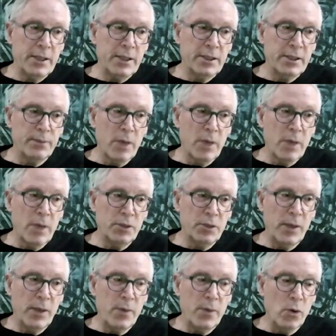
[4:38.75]
as most
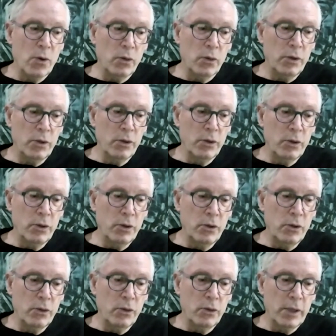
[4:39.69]
people
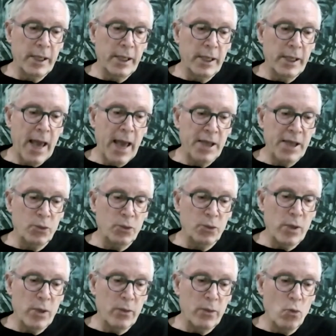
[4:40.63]
who engage
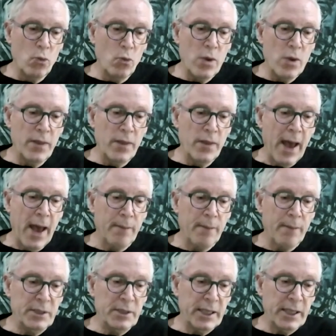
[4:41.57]
with that
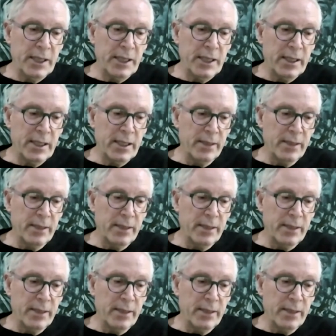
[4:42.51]
particular